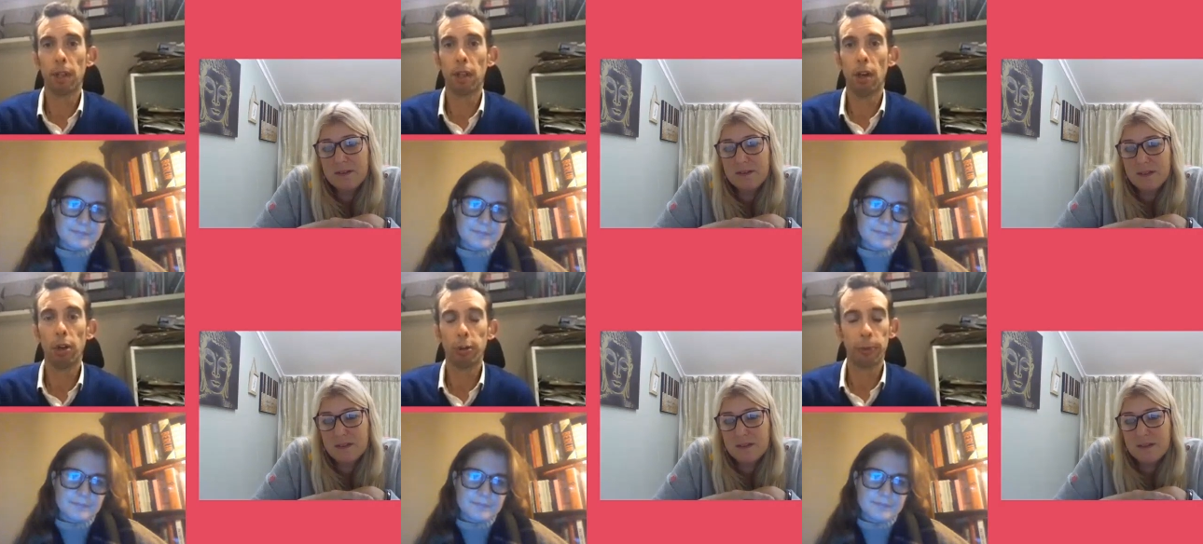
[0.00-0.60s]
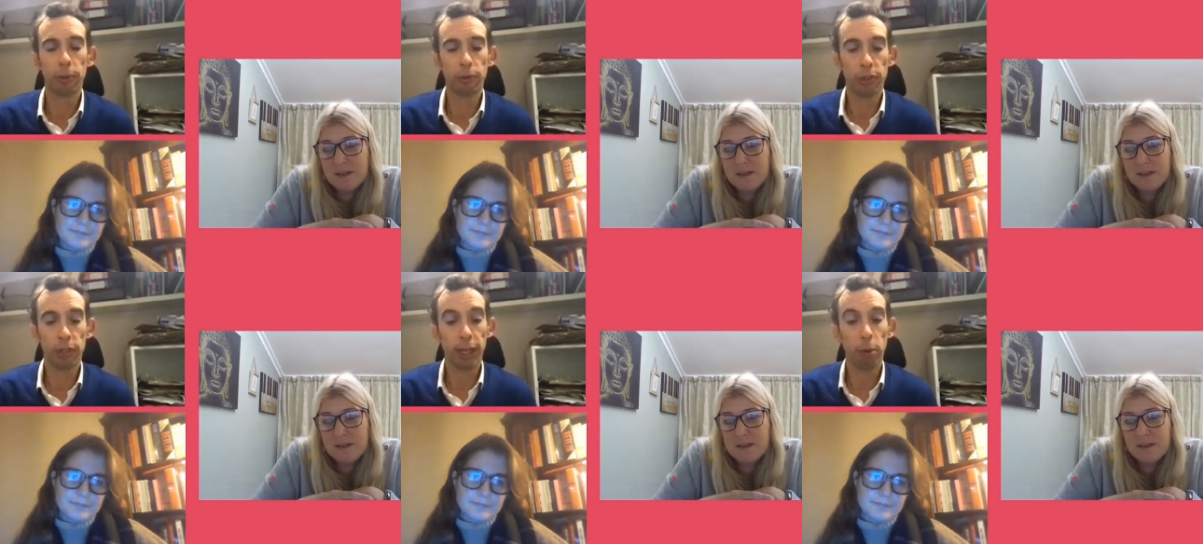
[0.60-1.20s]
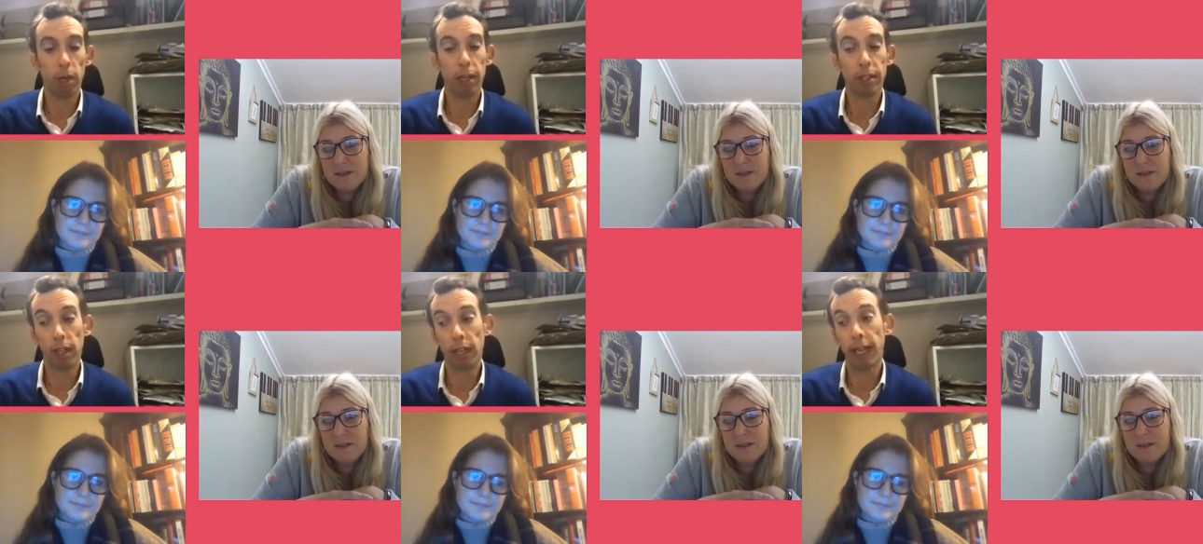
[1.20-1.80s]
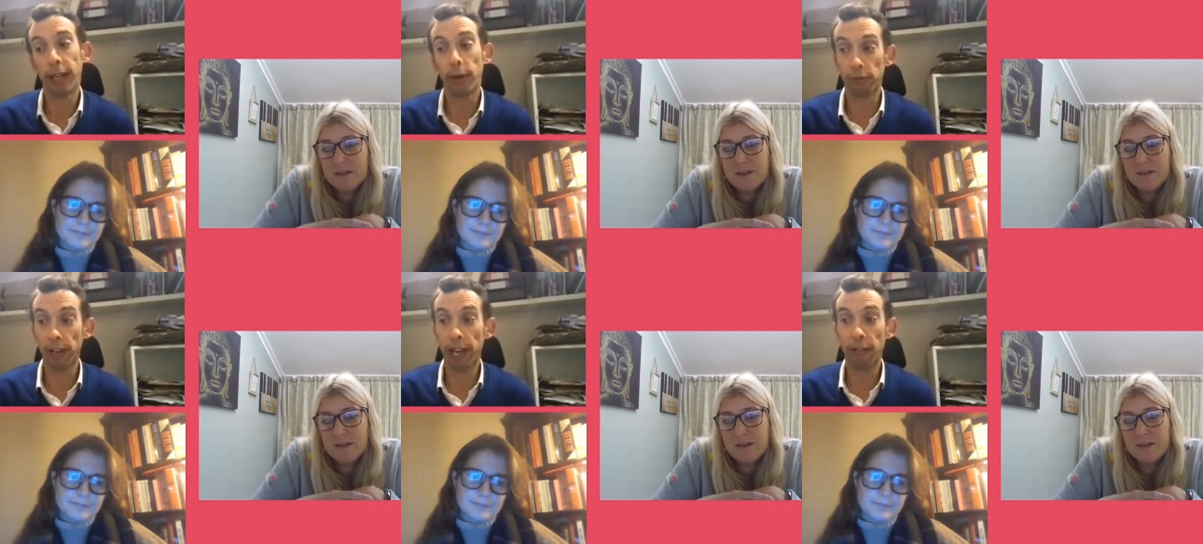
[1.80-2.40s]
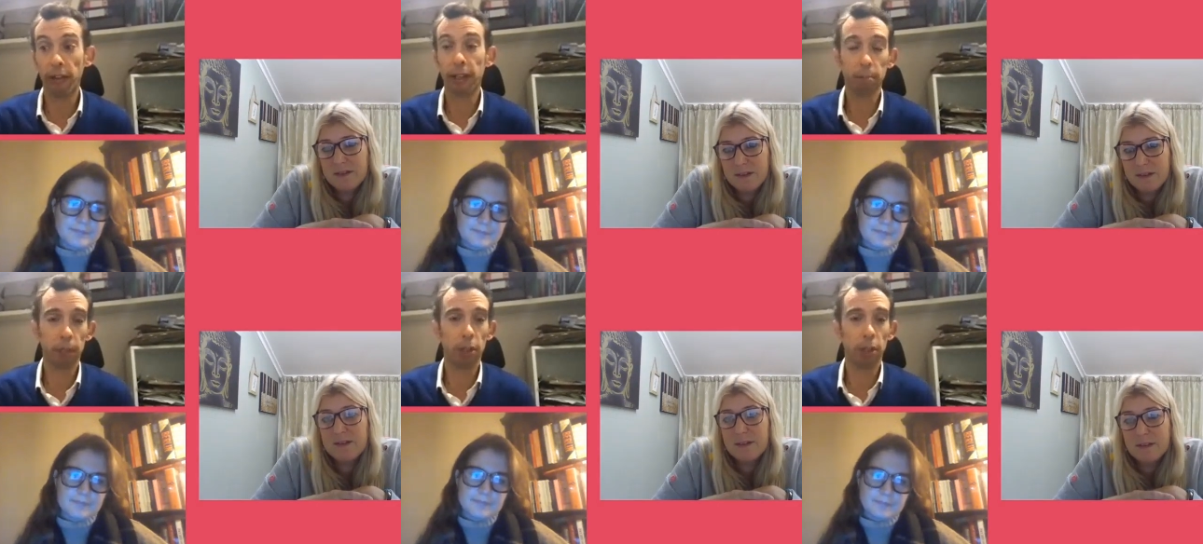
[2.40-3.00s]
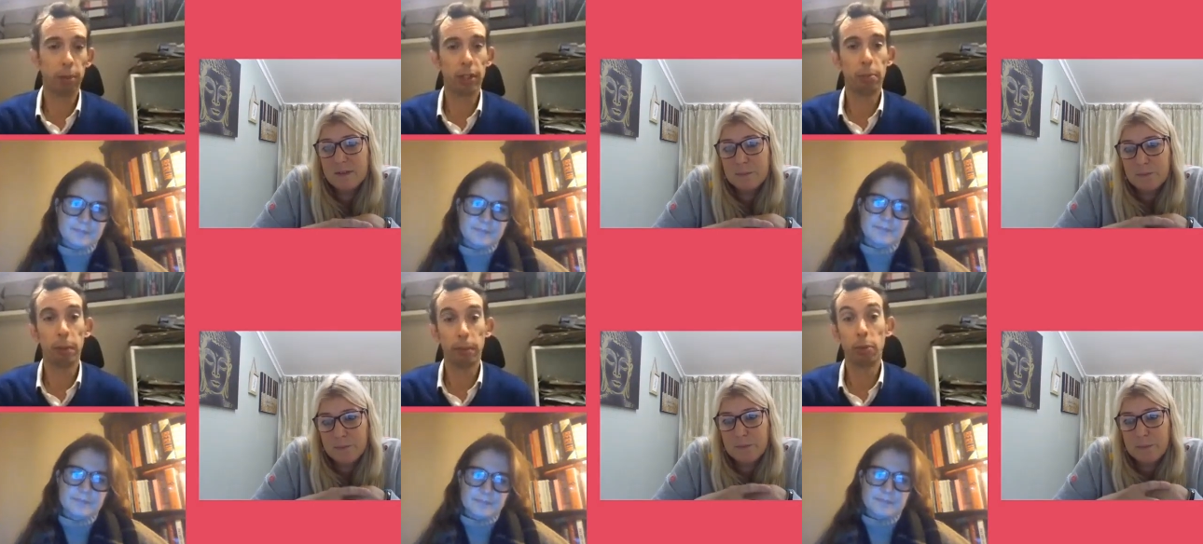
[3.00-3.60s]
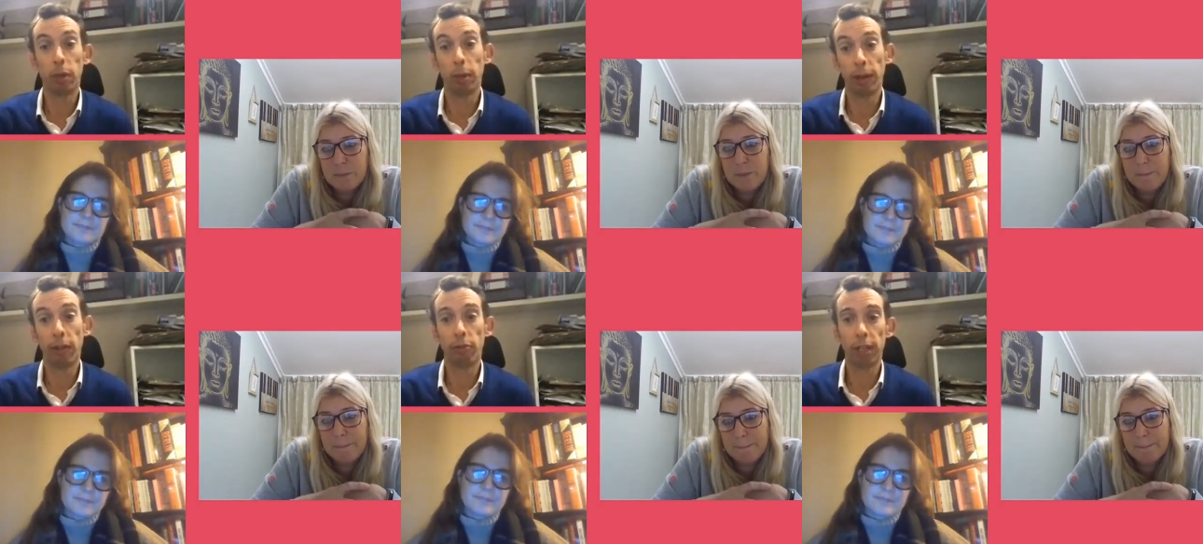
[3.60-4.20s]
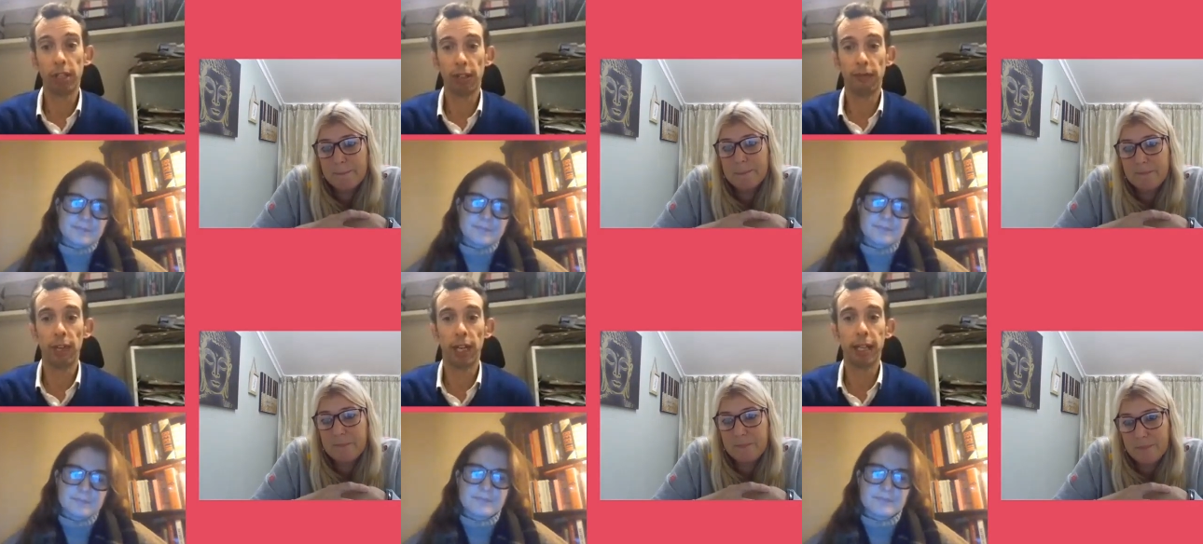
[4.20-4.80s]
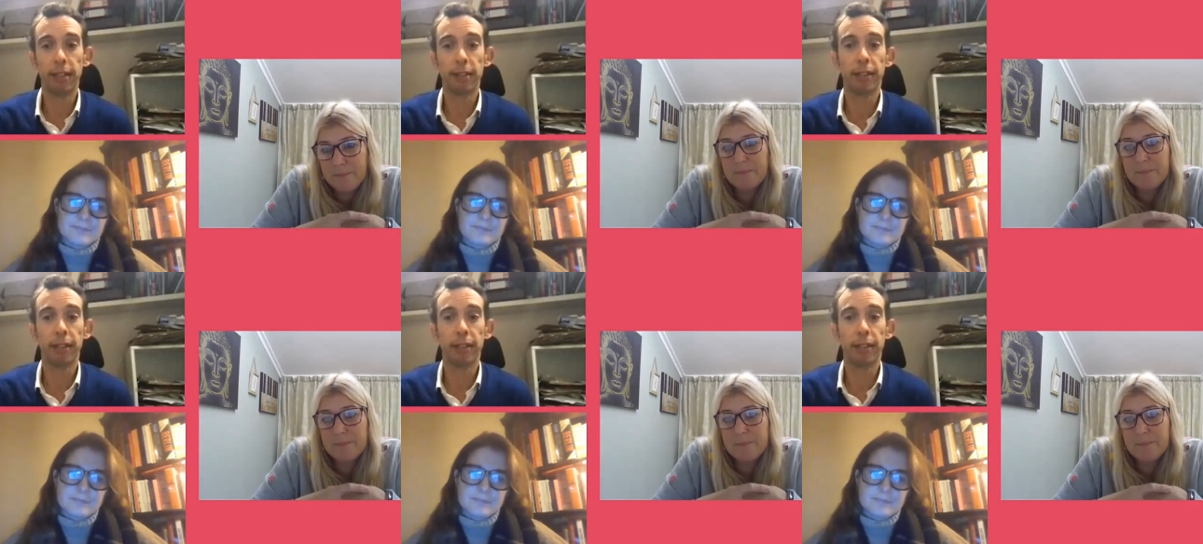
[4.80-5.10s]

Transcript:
Speaker 1: hospital stay wise, again, it'll vary, but it'll be somewhere between about three and seven days.